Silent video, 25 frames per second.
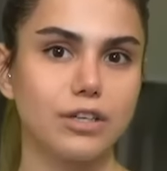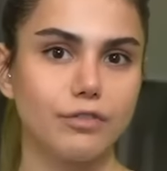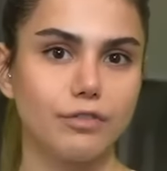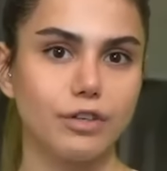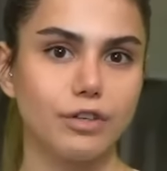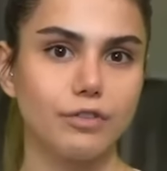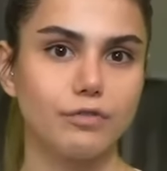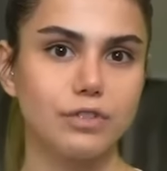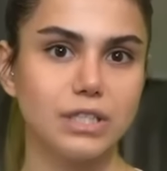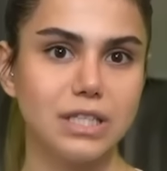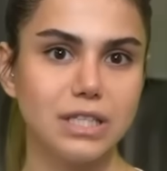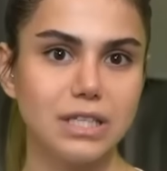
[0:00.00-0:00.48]
of
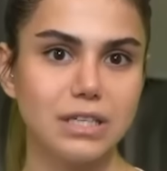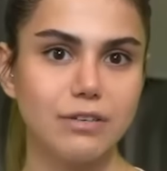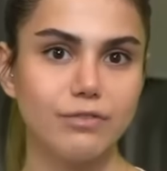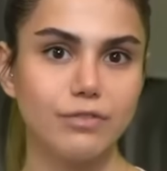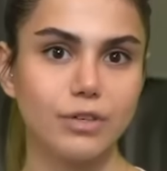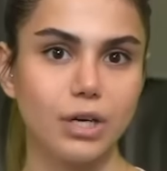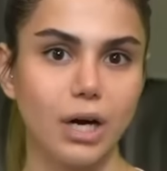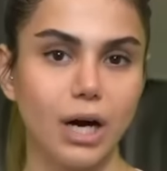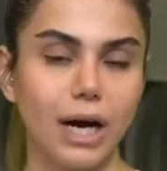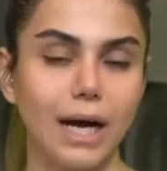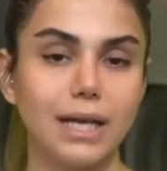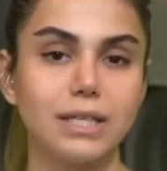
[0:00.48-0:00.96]

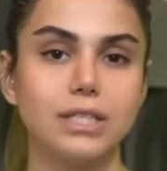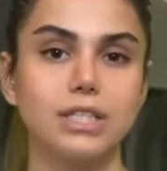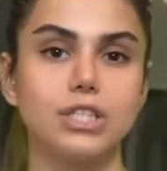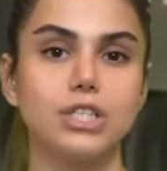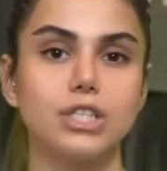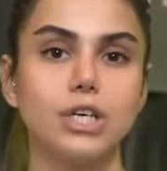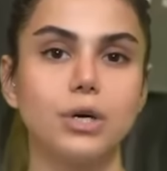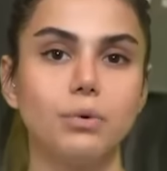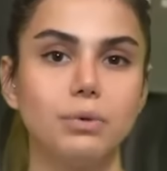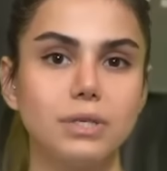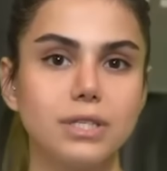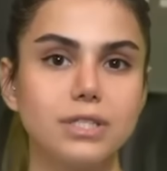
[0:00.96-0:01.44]
Avdiivka and the
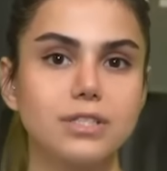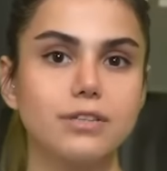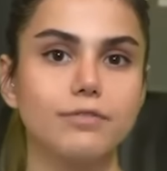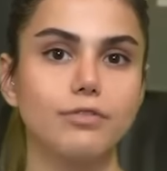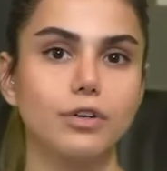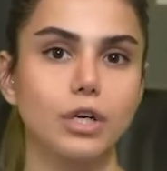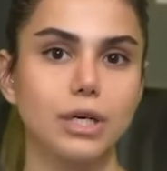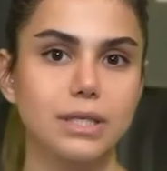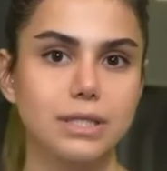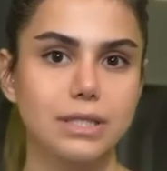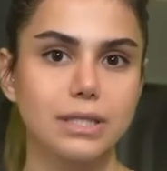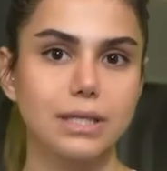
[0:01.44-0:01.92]
Donetsk
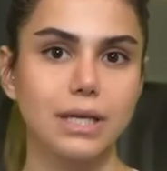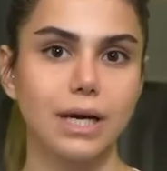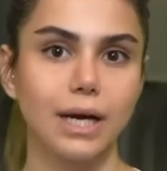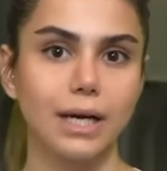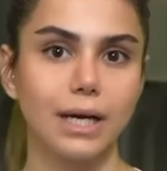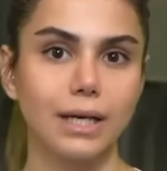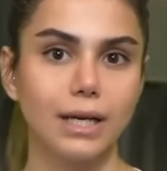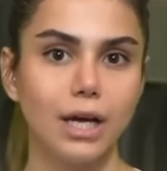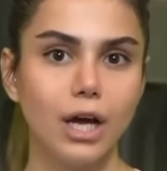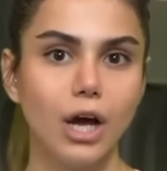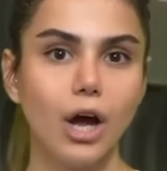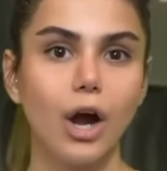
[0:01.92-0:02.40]
front
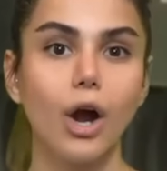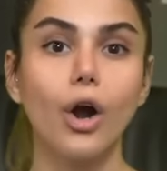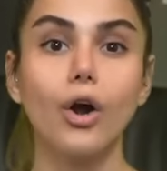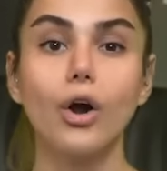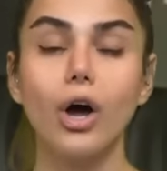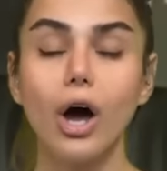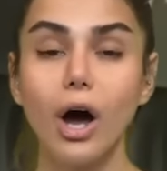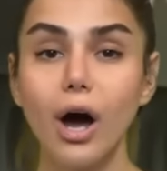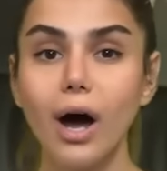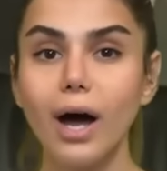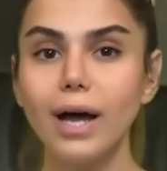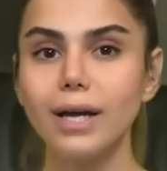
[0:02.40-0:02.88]
line are
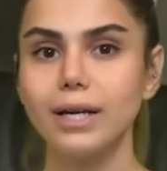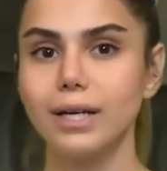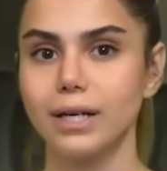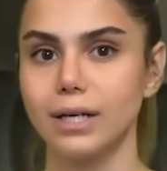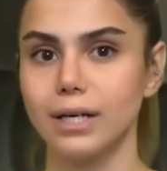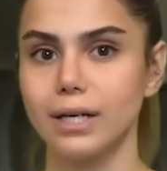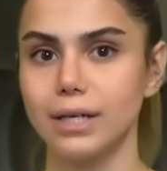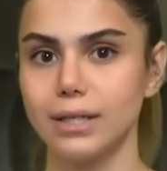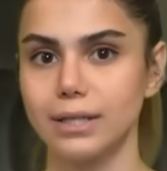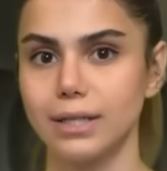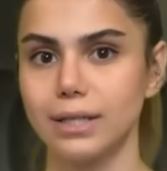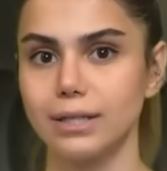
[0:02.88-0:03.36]

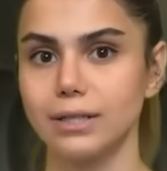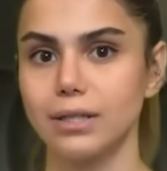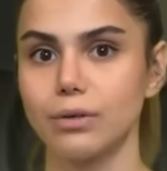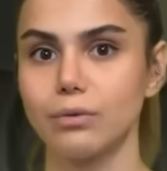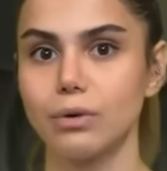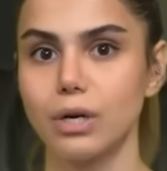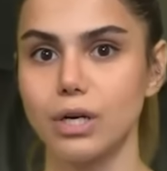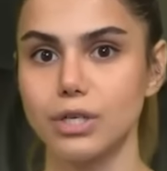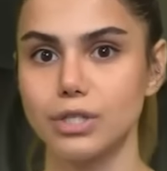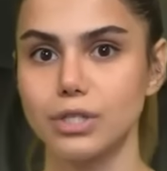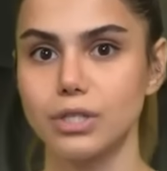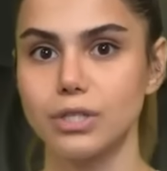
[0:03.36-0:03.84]
higher than the
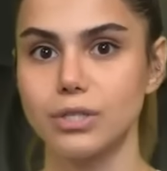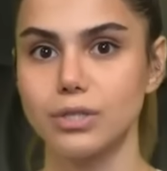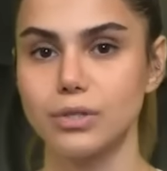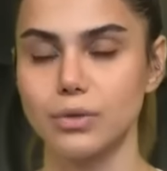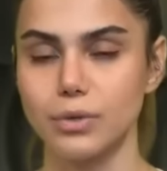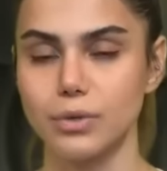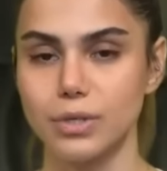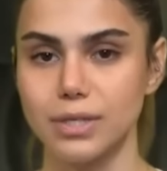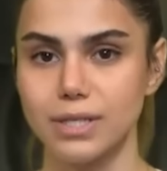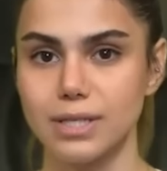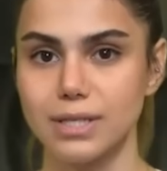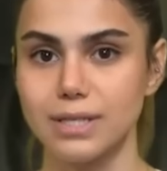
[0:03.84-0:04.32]
Russian
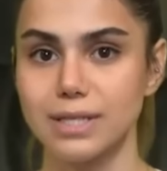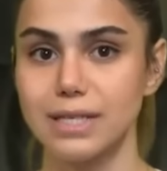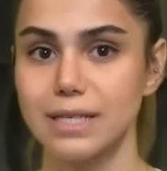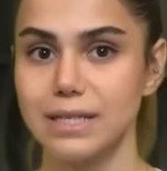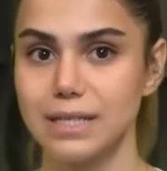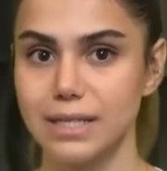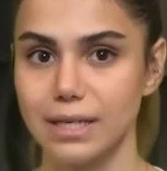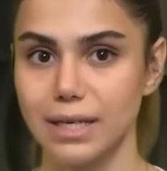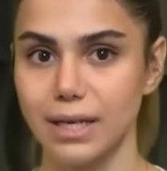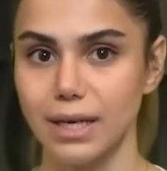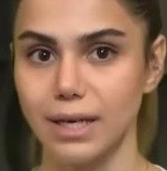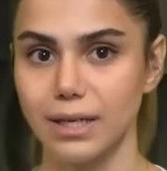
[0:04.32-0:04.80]
sources
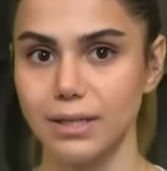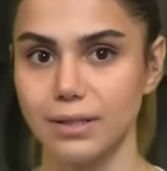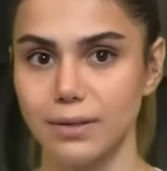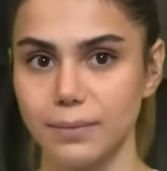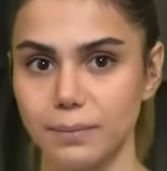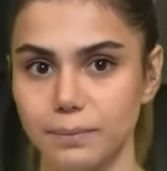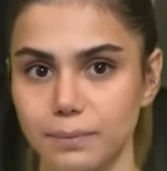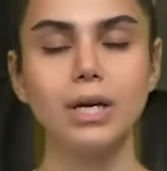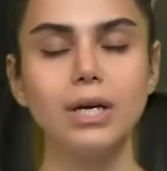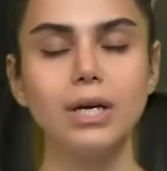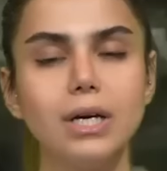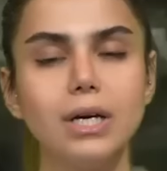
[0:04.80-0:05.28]
indicate.
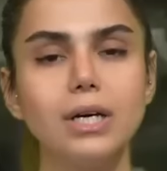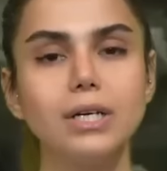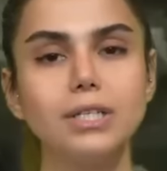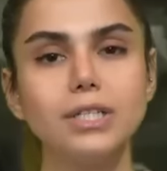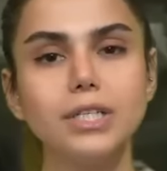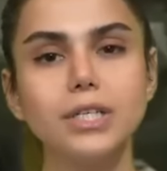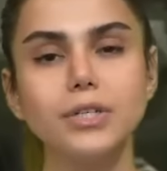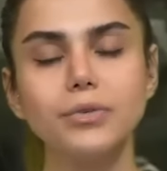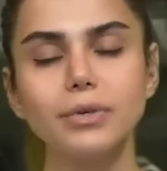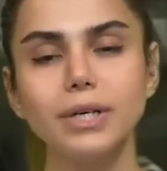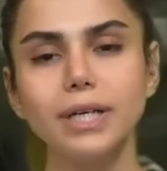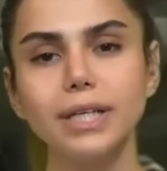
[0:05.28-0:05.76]
The
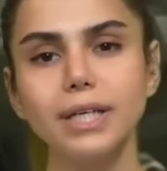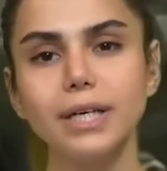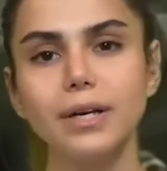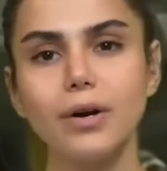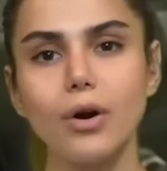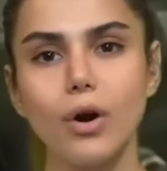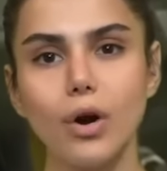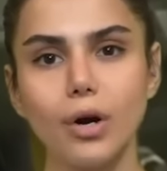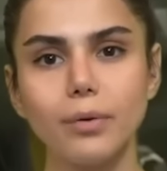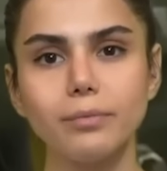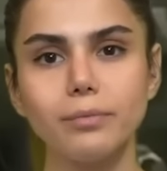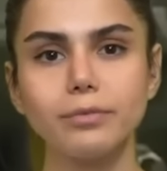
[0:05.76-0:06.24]
Ukrainian
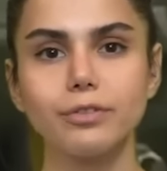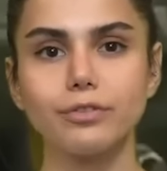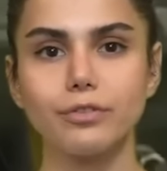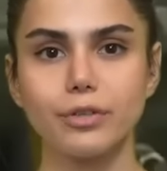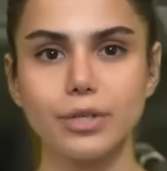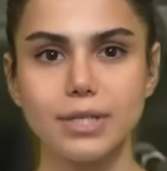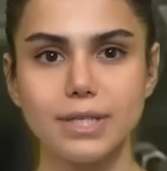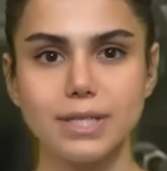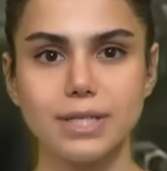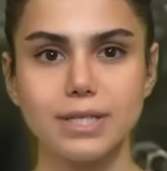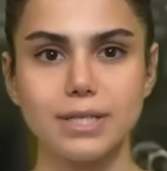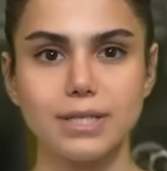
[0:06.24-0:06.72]
armed
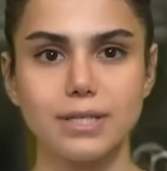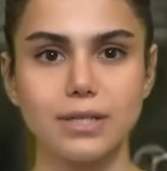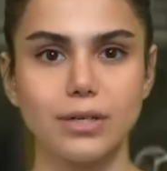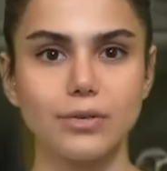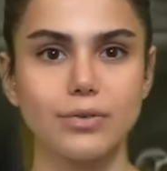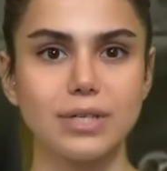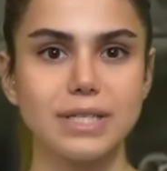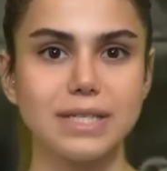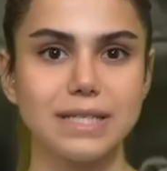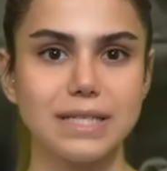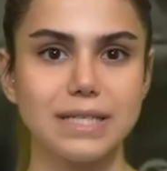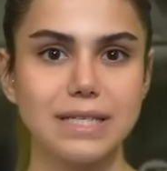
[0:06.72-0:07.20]
forces are
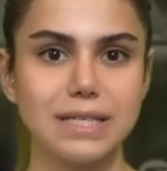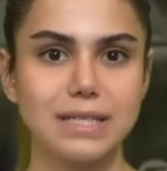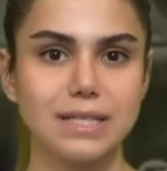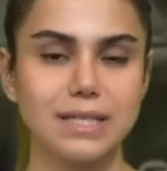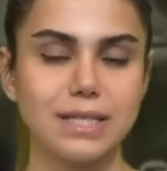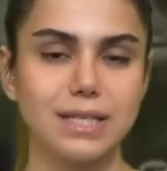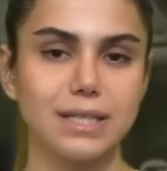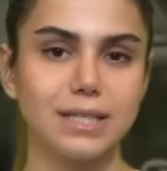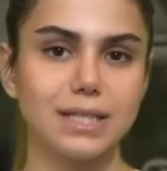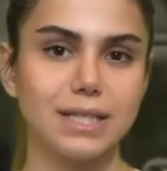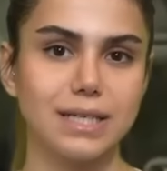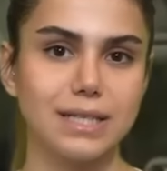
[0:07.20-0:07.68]

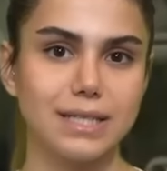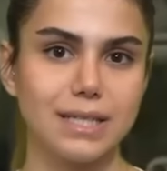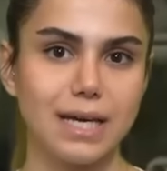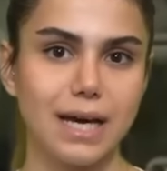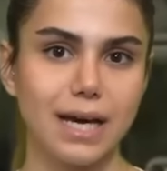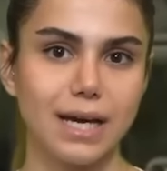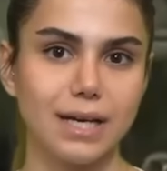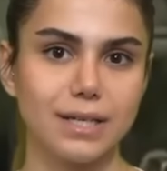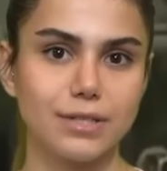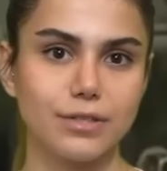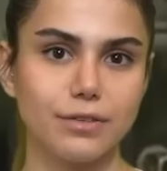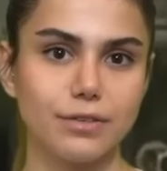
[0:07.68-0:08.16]
resisting the
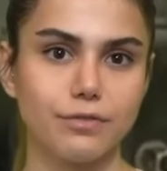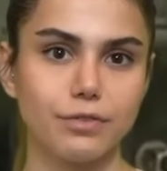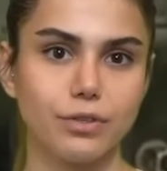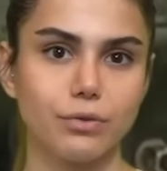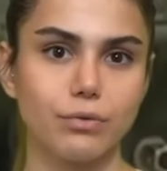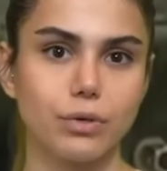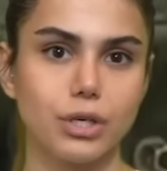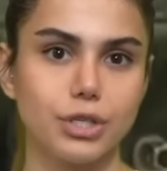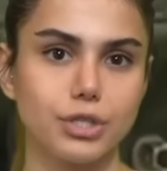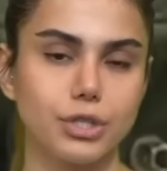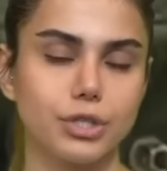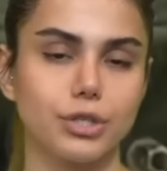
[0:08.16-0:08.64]
attacks of the
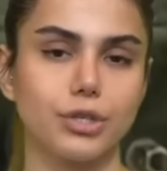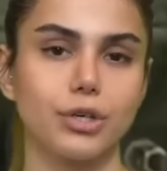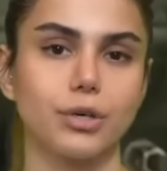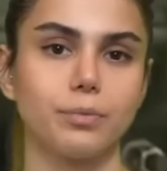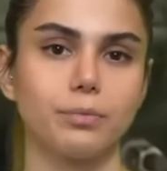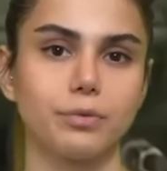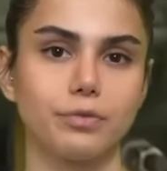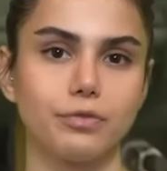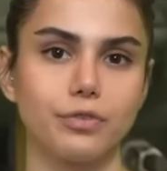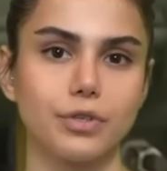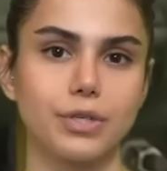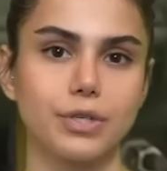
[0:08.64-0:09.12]
Russian
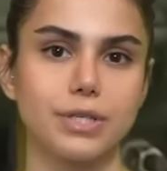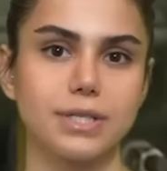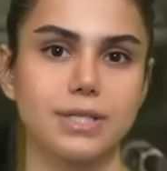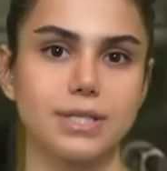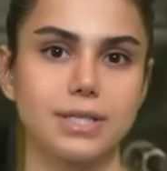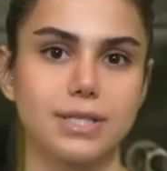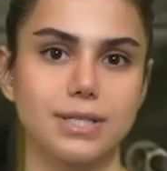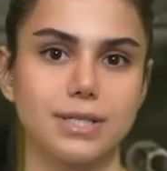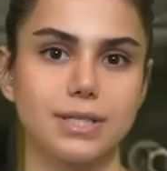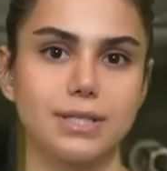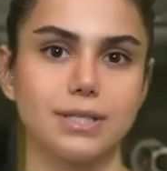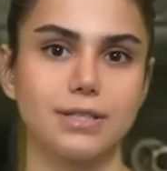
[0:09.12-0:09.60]
armed
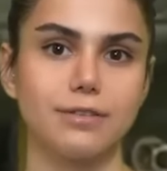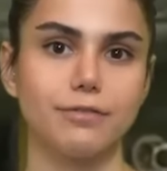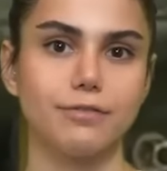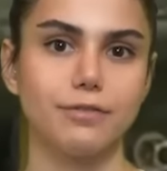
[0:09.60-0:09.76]
forces in the